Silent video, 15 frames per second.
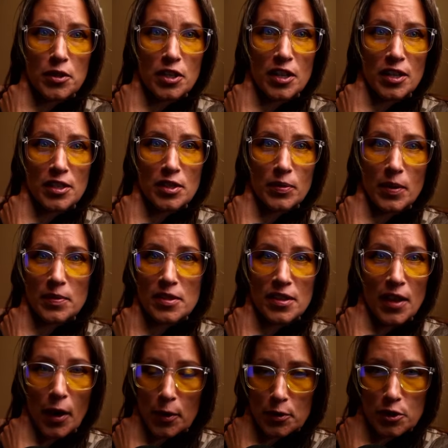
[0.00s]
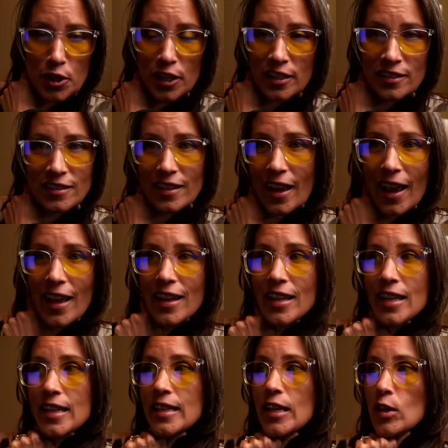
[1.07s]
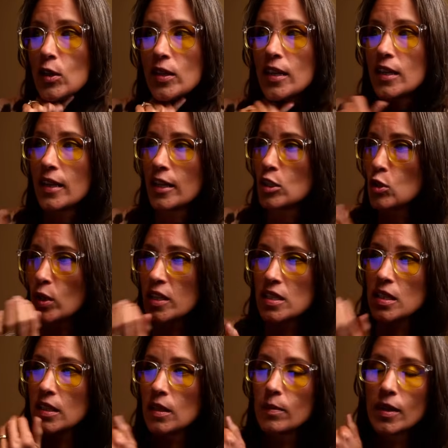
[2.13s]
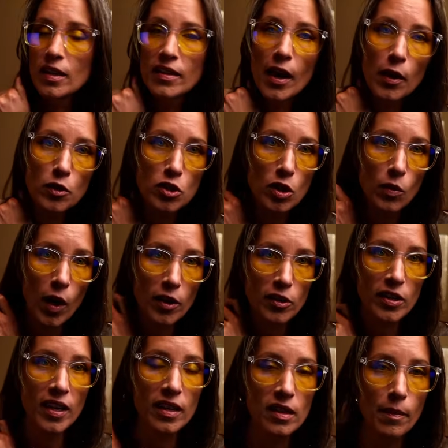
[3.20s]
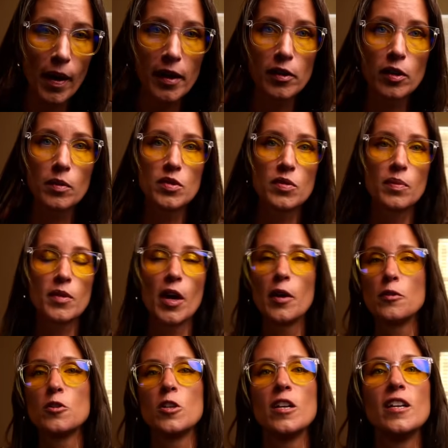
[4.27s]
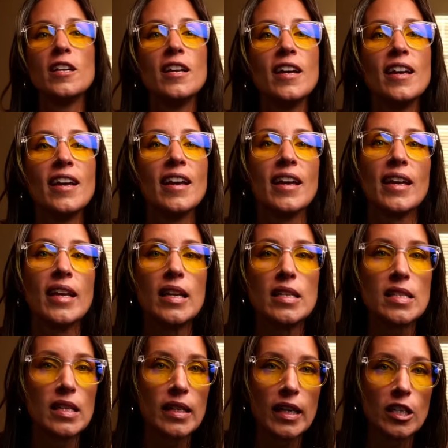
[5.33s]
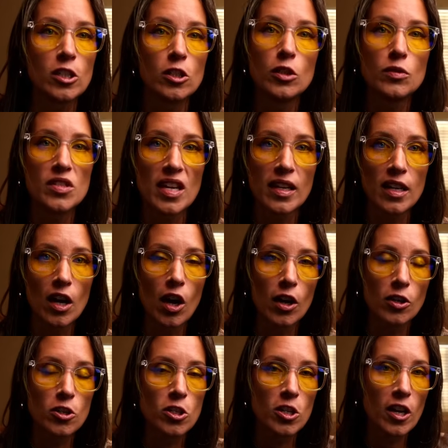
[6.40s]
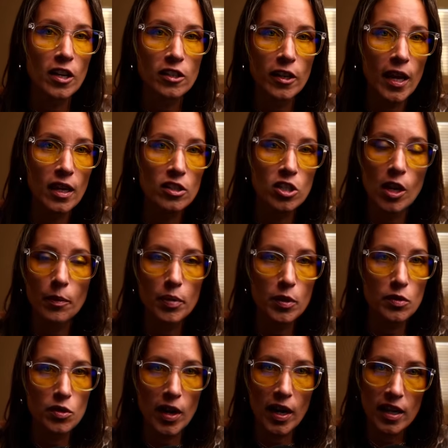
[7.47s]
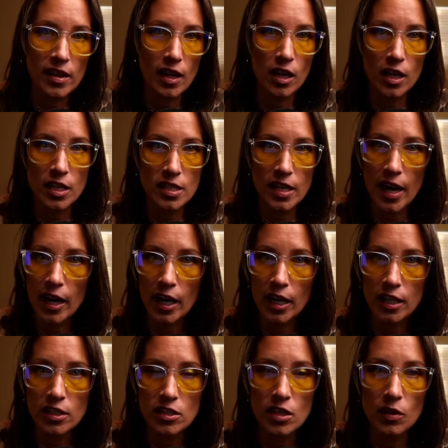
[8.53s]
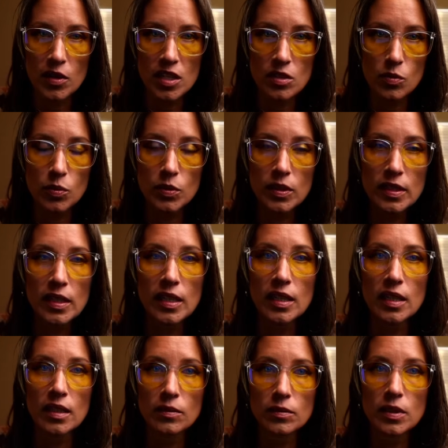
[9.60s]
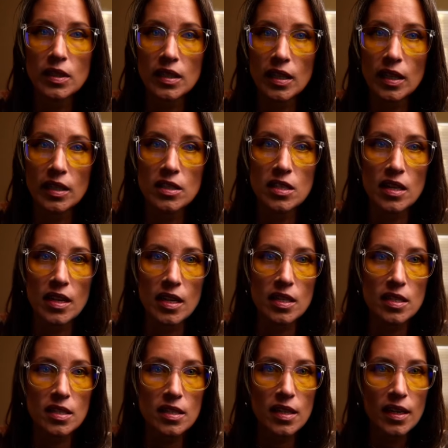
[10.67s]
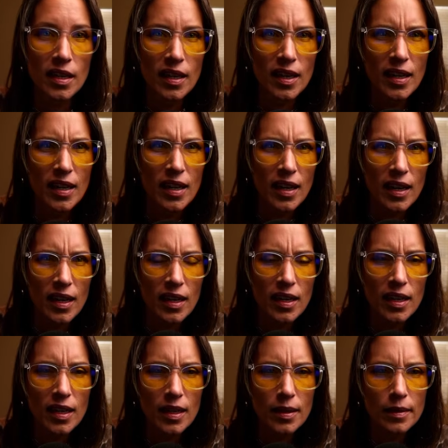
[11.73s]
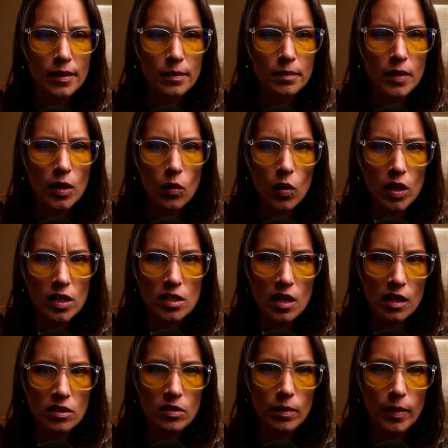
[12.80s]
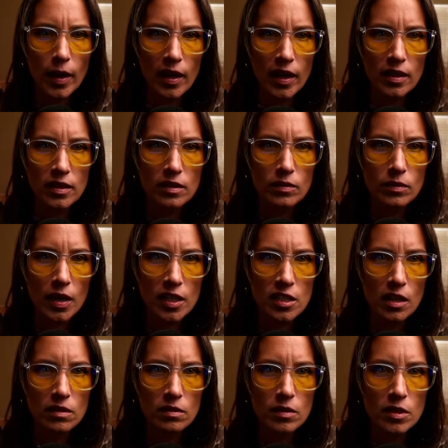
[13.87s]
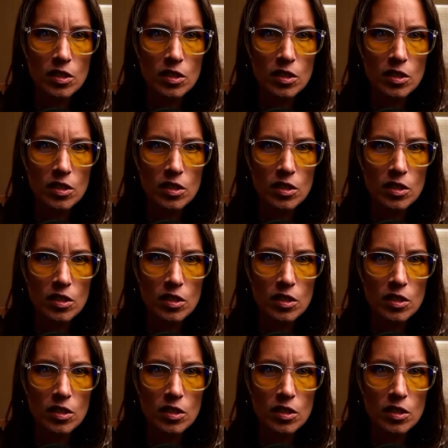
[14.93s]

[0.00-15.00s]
and swims in the ocean and literally drinks a little bit of the ocean water to get the microbes from the ocean. He doesn't use any harsh shampoos or anything on his hair. So he's really, really into this. We're going to talk to him about it. When I talked to him this